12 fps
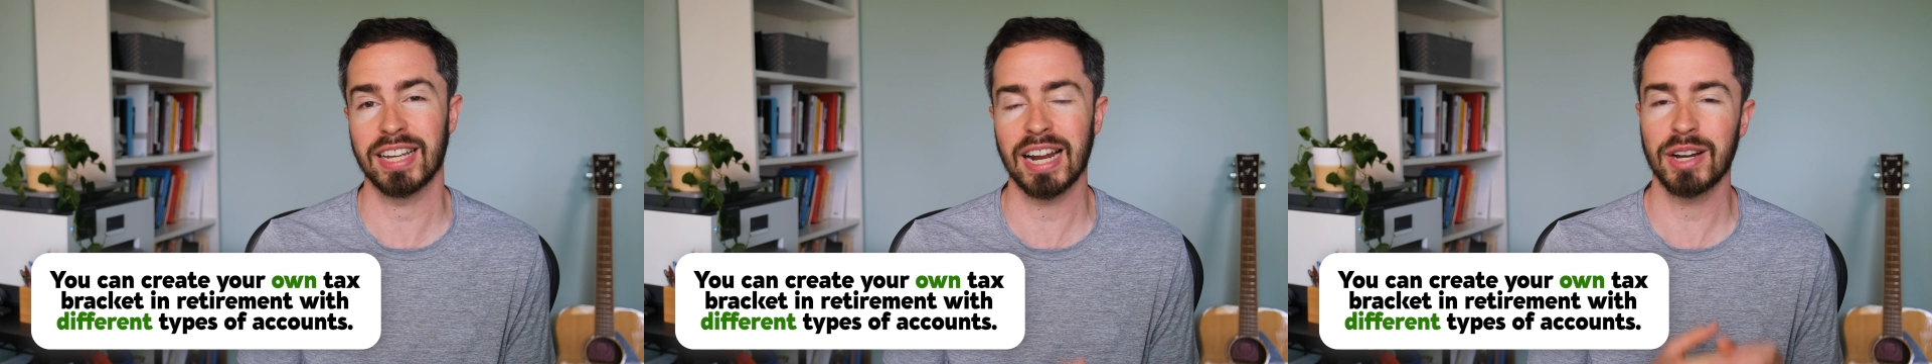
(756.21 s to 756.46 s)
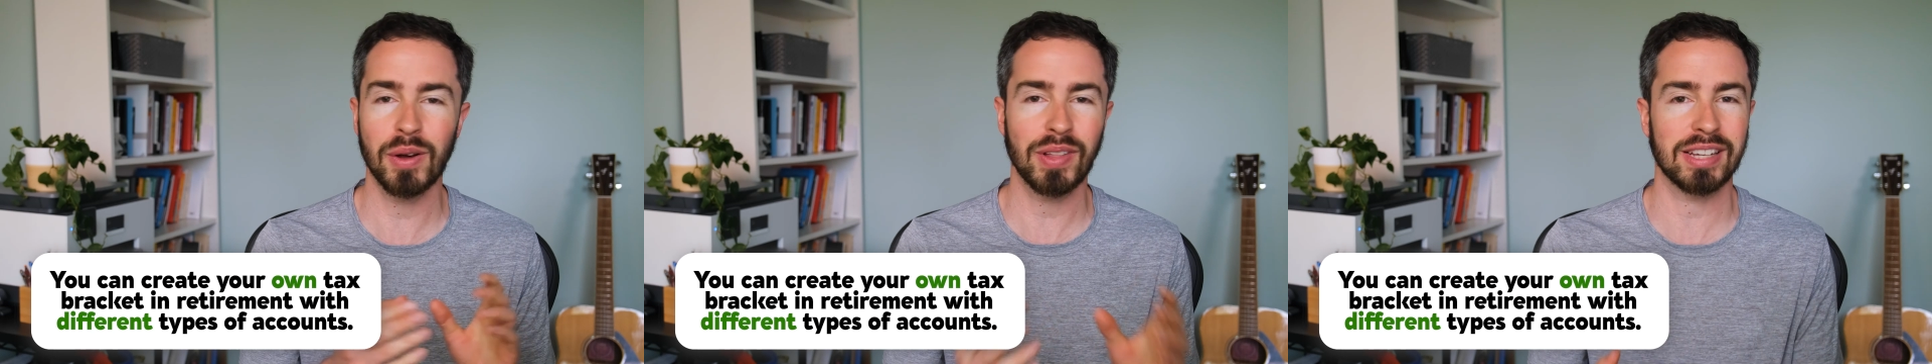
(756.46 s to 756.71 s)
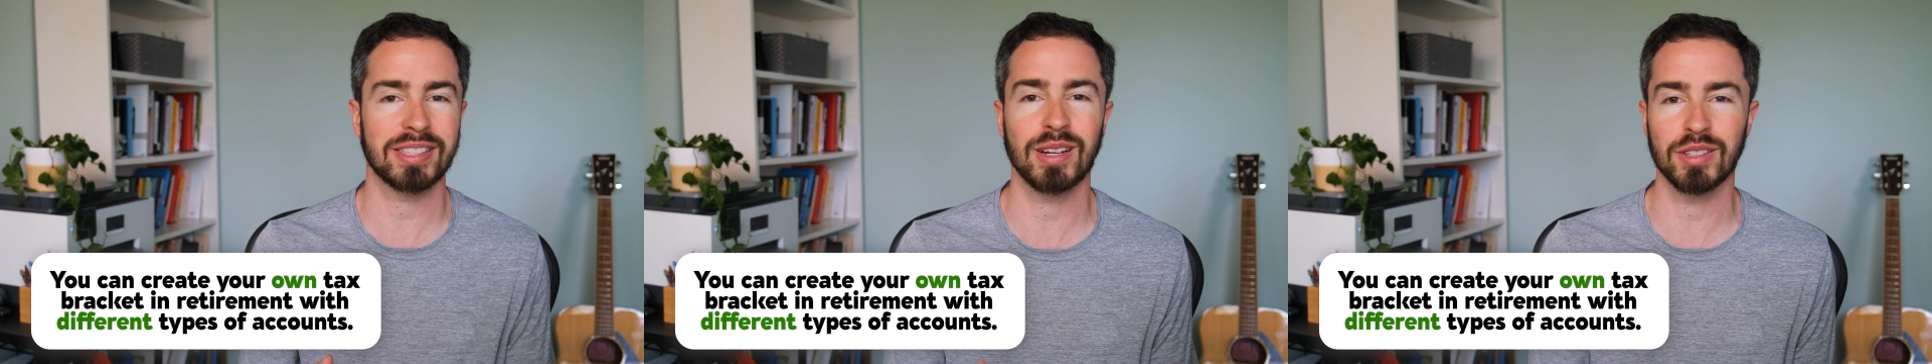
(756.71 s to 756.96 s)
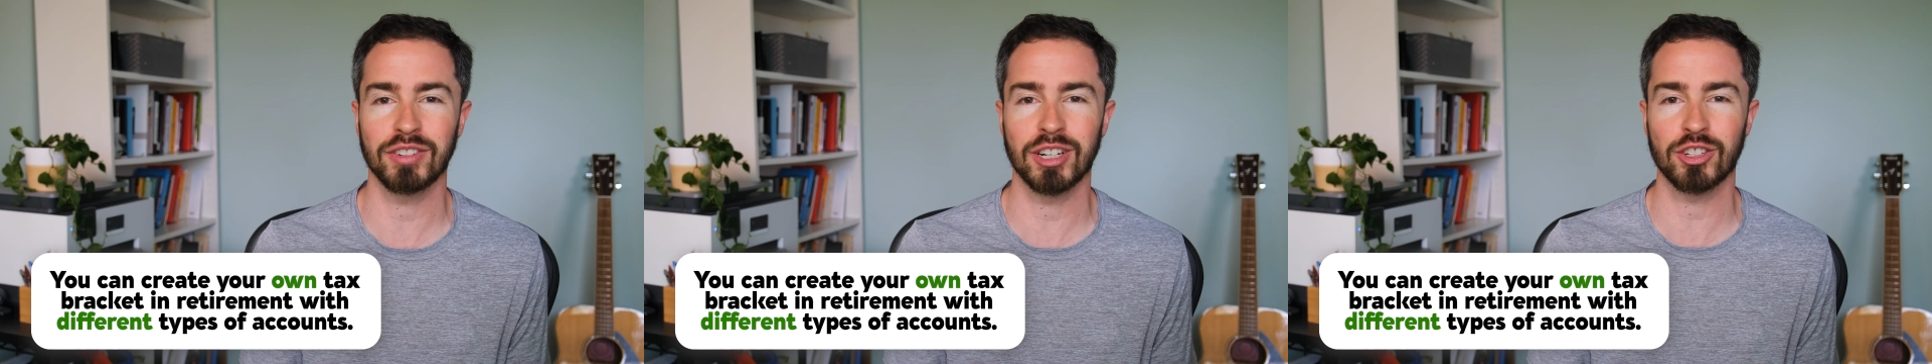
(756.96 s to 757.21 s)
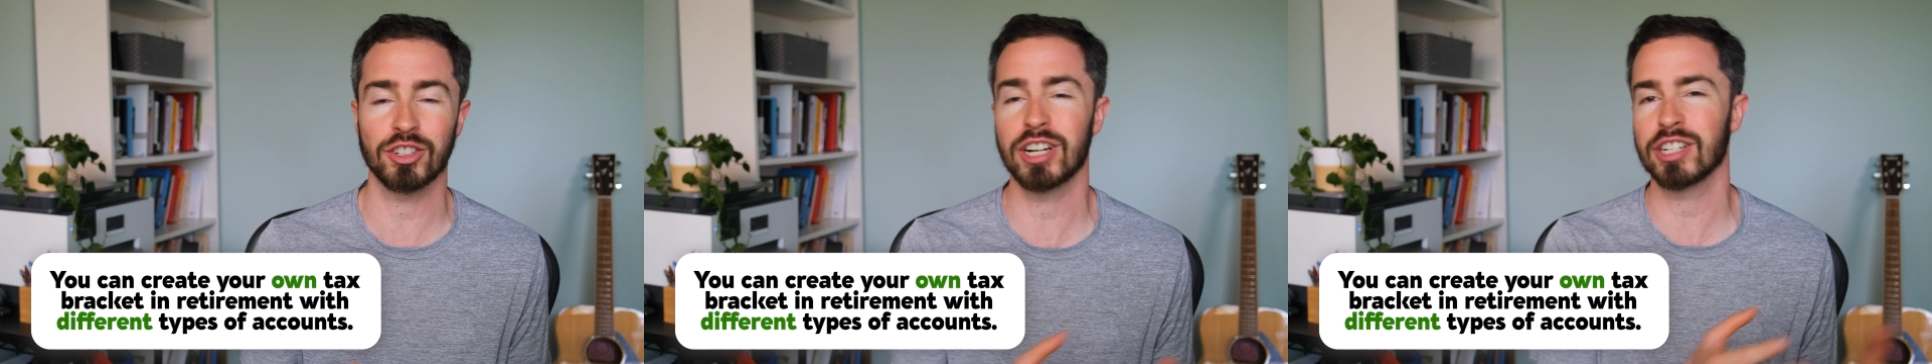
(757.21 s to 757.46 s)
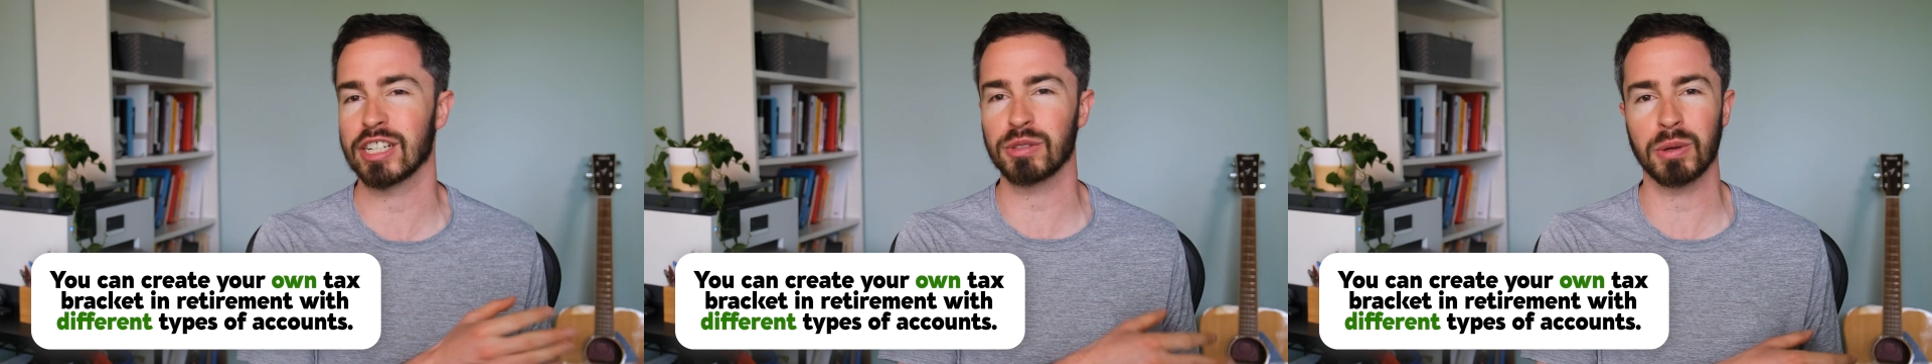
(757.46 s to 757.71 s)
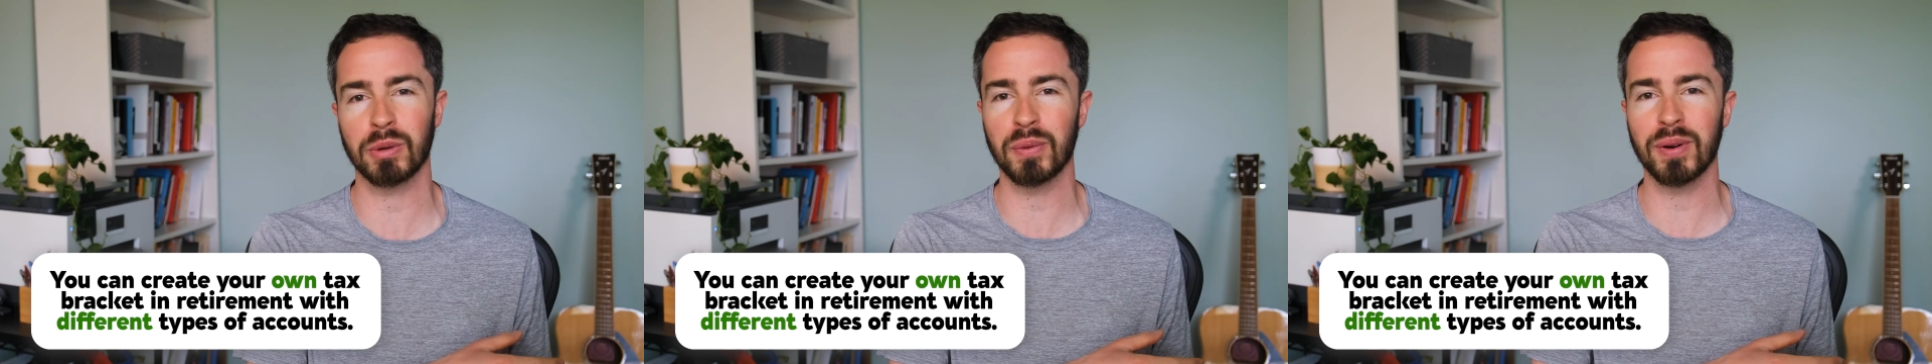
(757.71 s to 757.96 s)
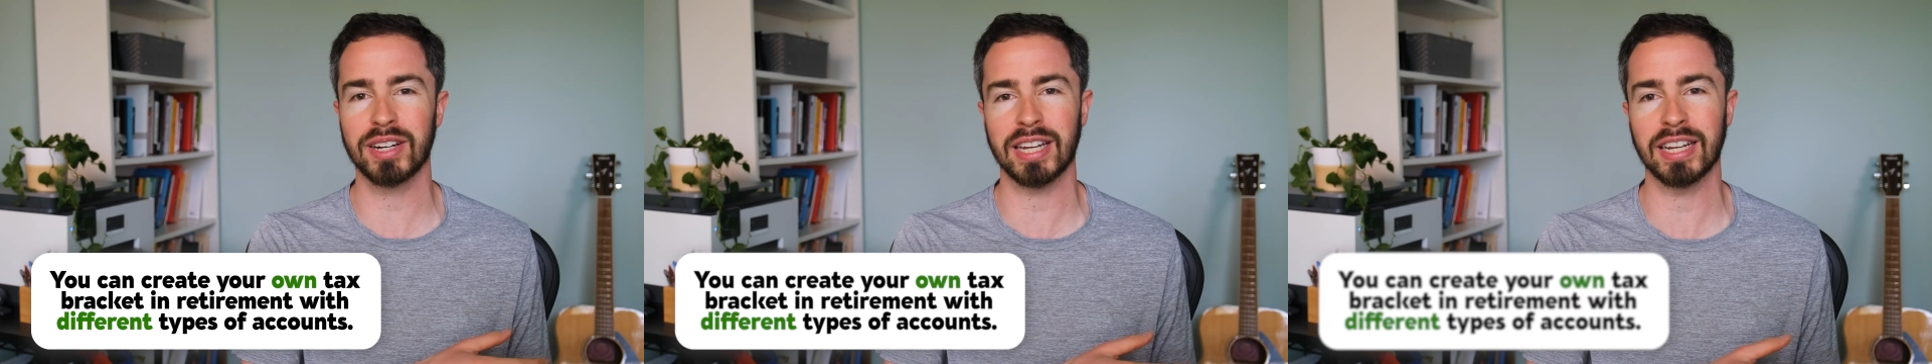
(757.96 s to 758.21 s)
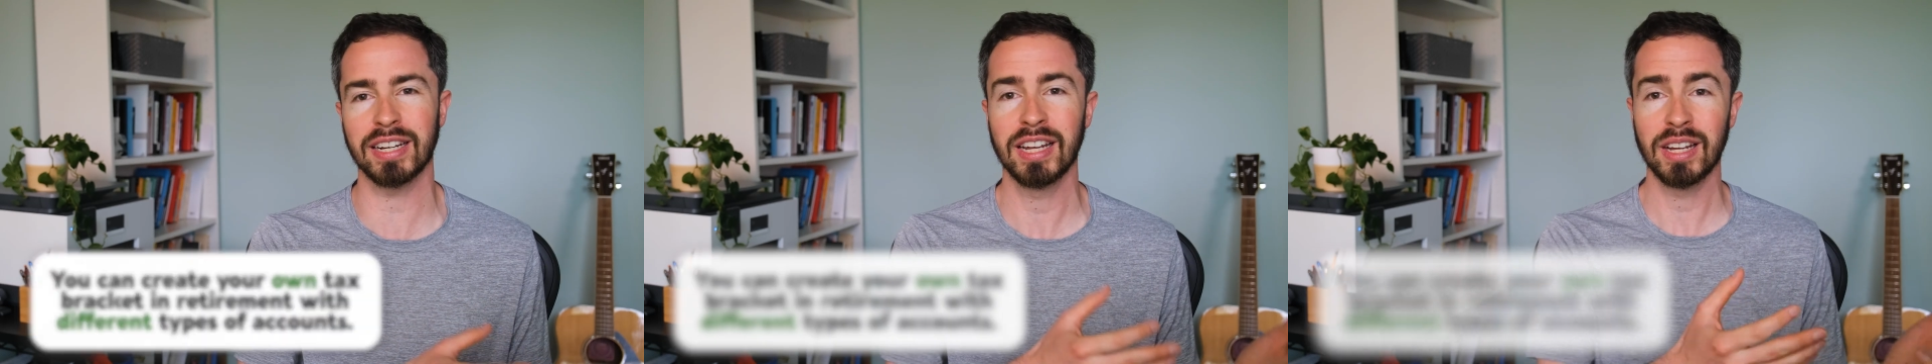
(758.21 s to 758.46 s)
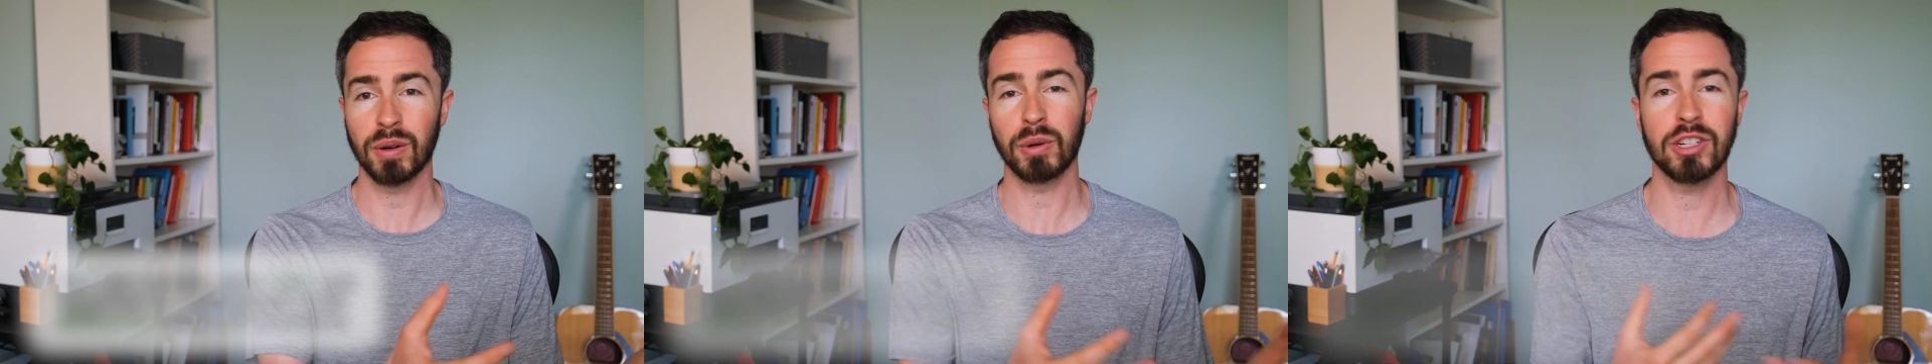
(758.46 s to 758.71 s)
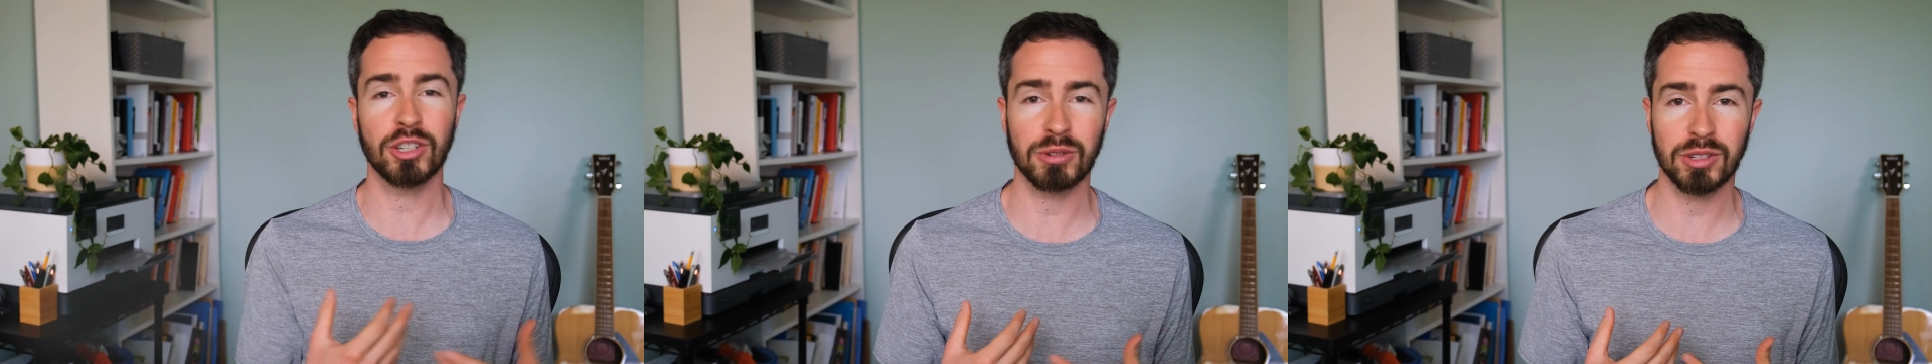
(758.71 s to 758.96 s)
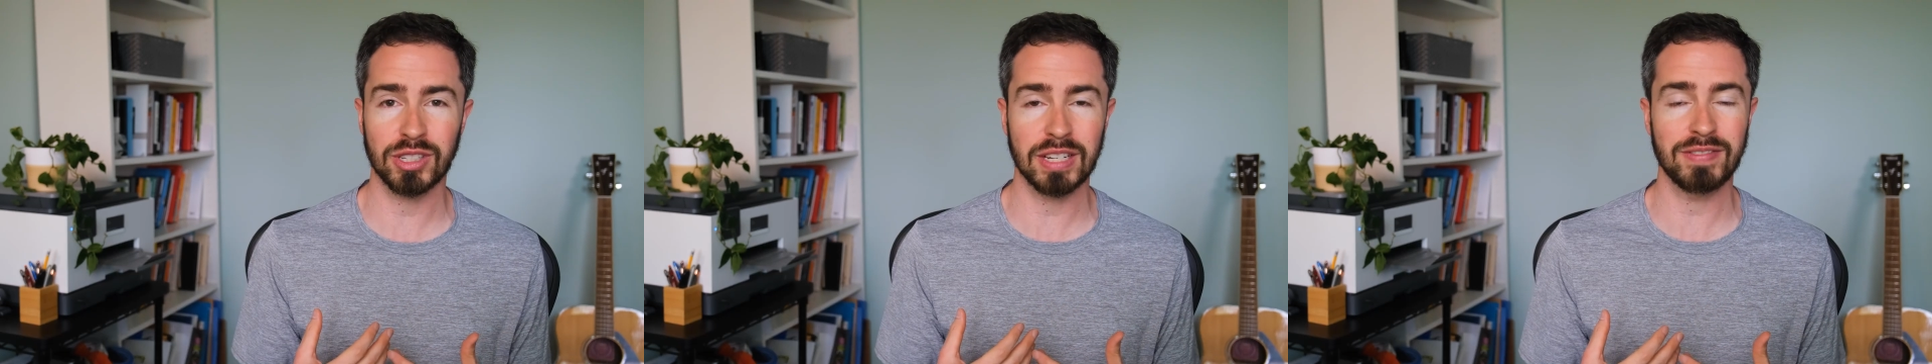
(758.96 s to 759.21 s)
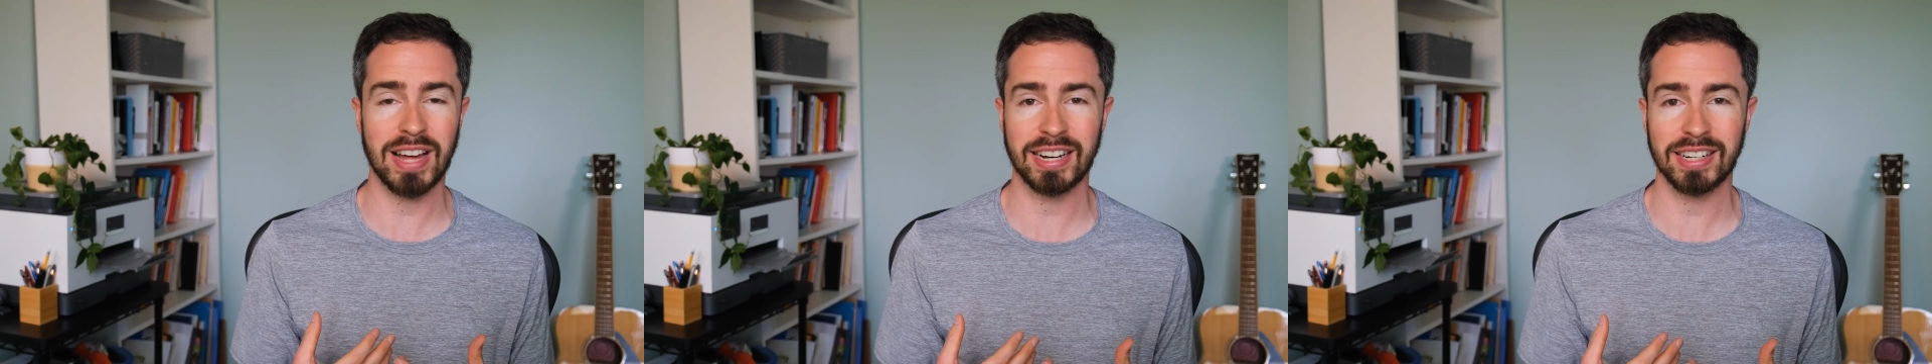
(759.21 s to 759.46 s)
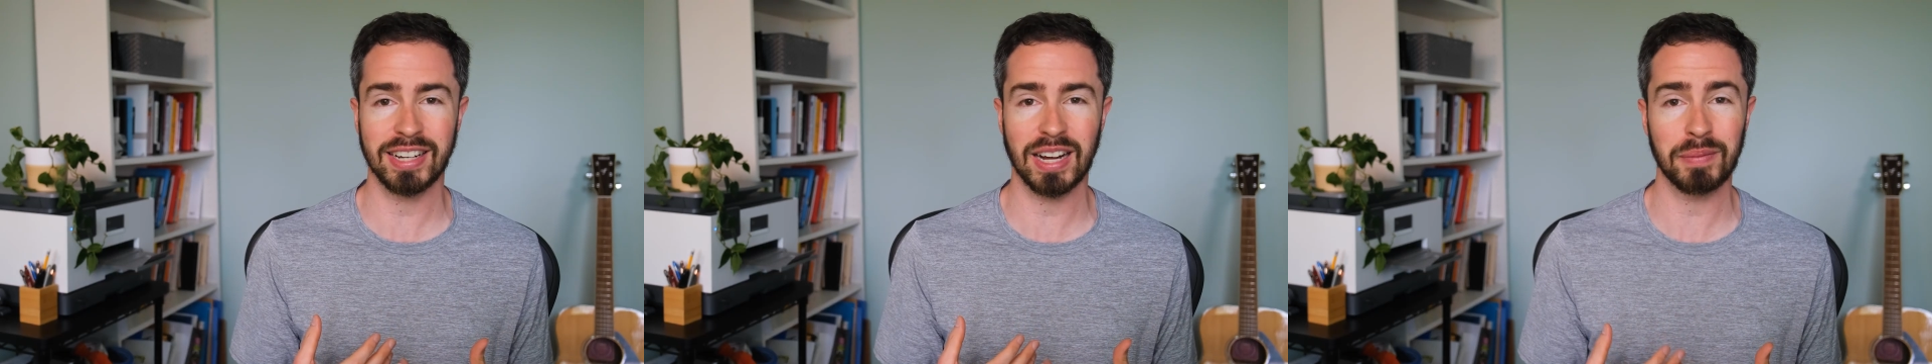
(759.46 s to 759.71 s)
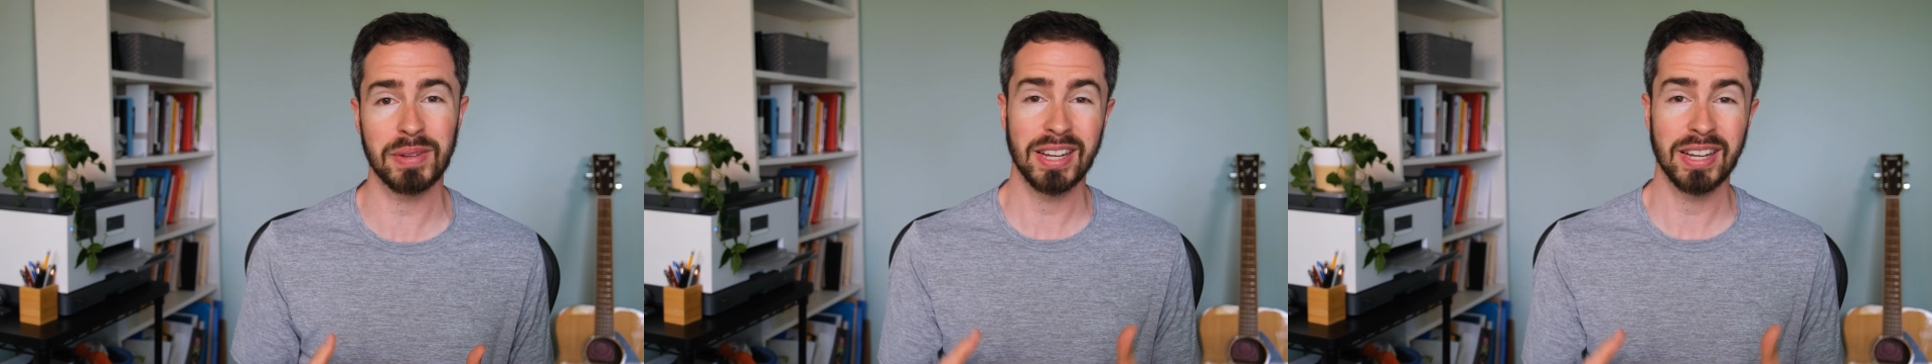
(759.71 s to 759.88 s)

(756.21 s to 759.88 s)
And I know that sounds very strange because when we're working, we just receive that income